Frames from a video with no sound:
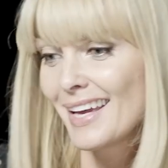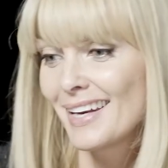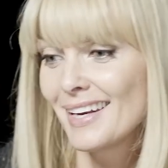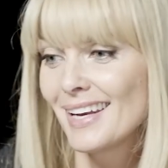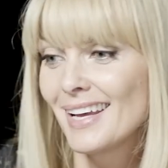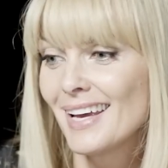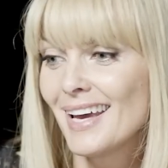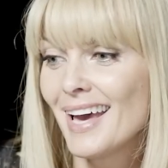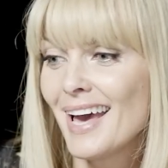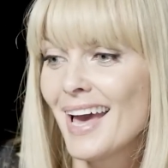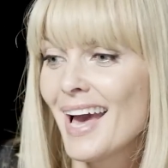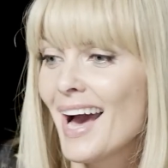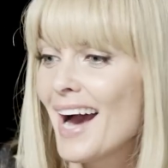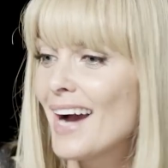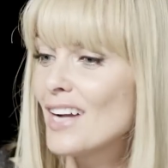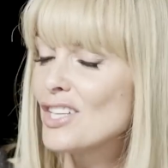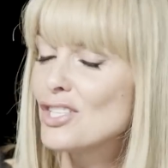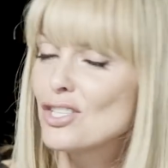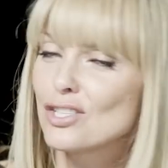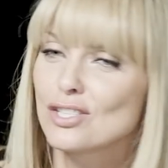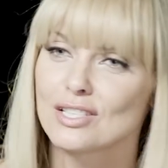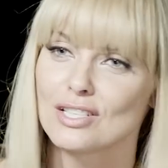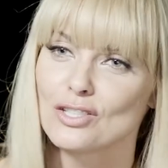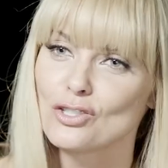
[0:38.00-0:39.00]
and I
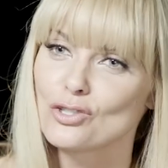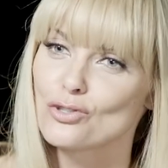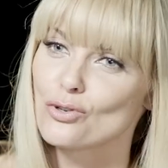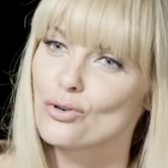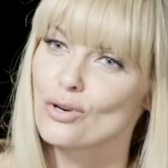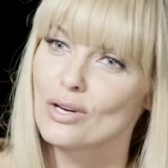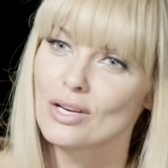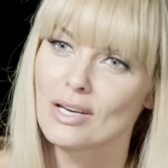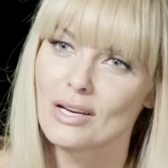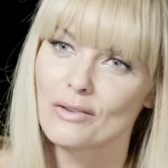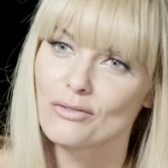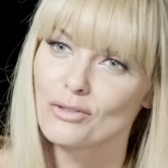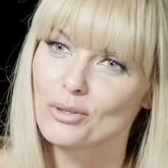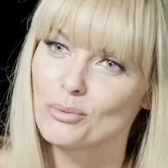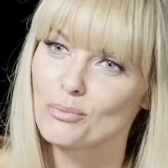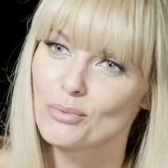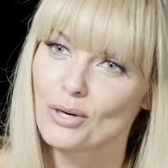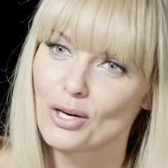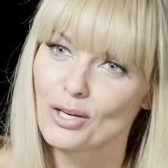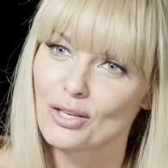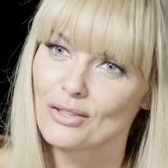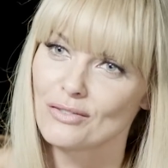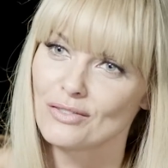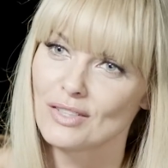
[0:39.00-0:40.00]
just enjoy every
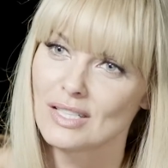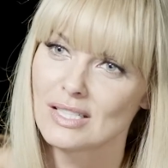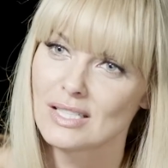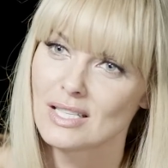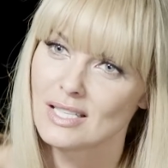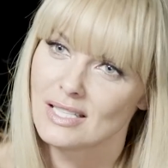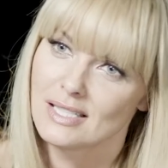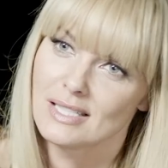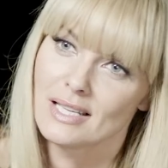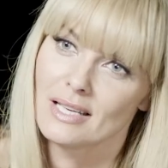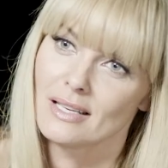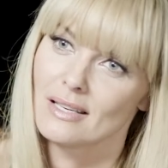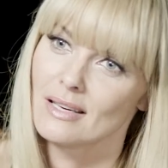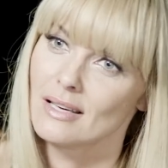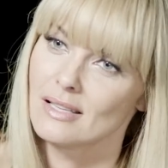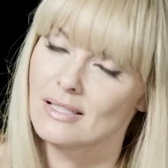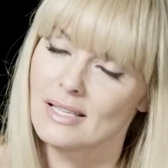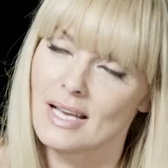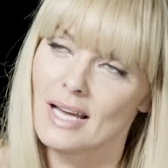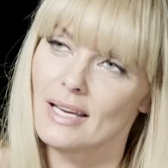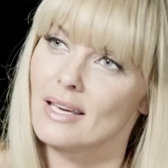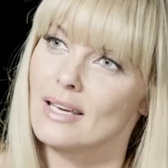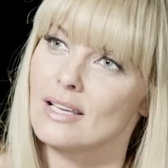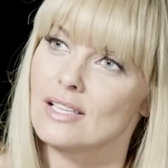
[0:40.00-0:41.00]
part of this. It's like
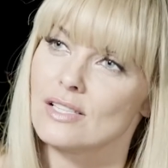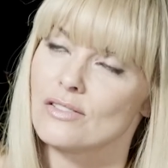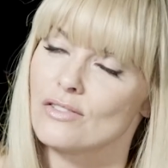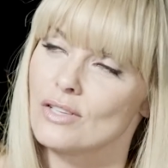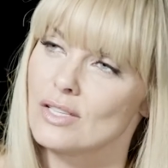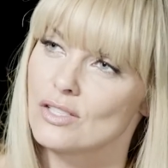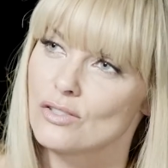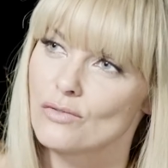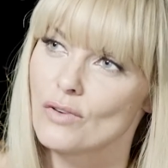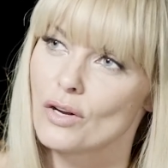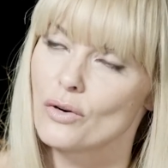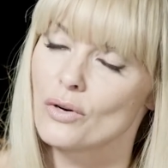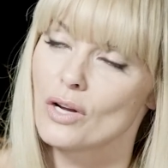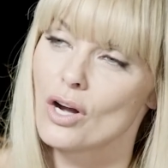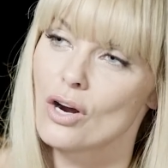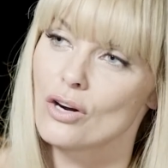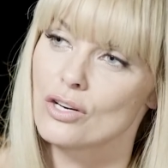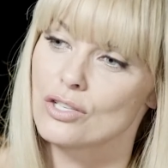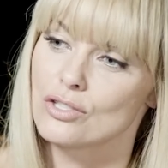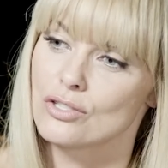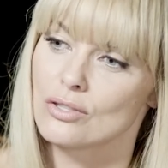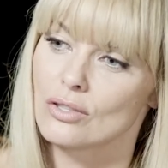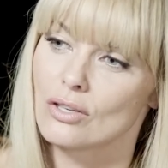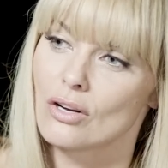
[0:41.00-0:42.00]
it's very
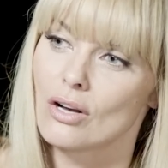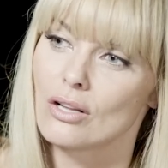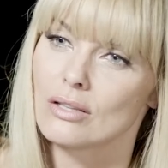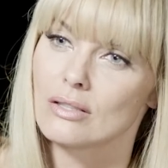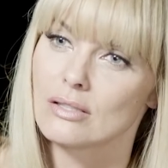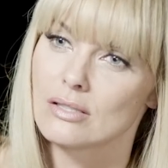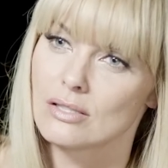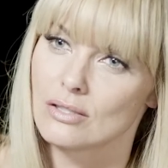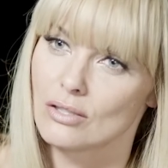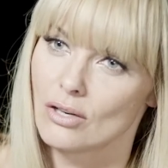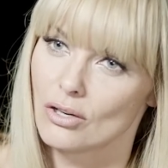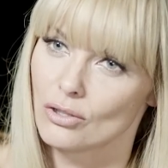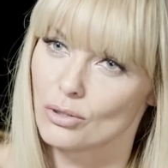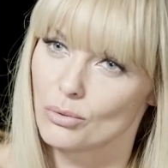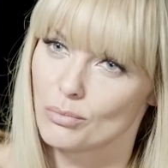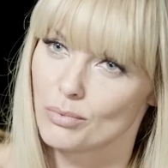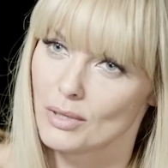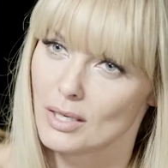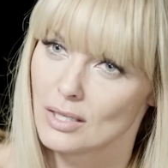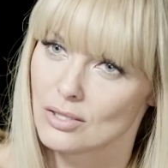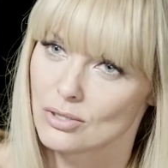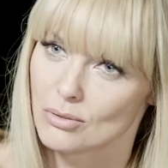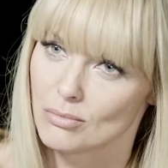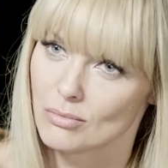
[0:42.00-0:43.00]
hard to call this an
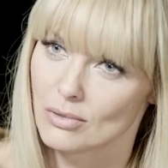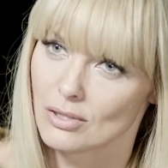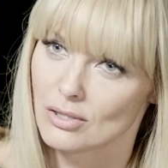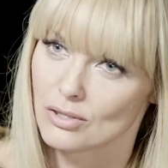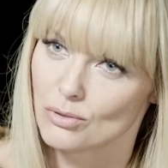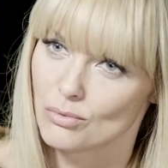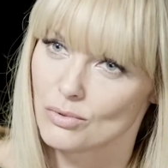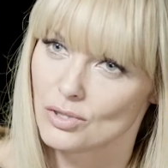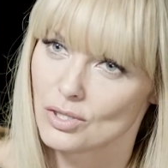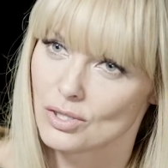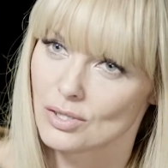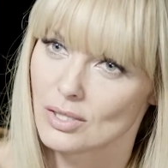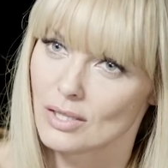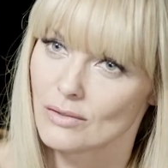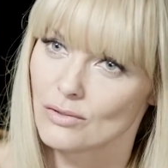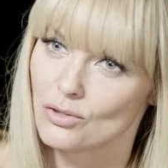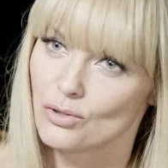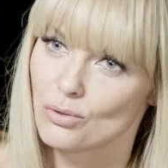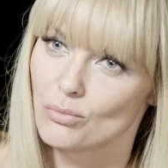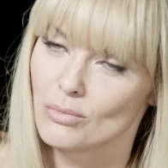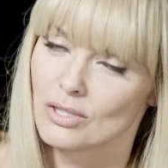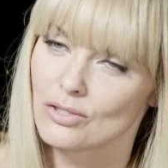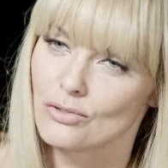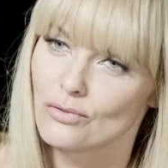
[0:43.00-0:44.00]
occupation, because we just have
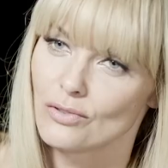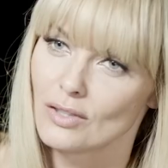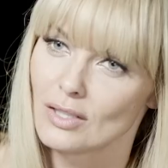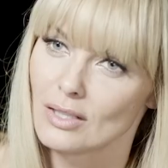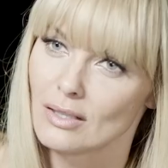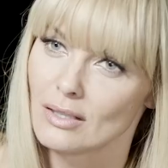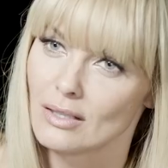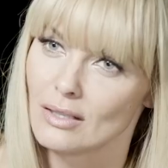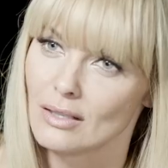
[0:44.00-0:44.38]
too much fun.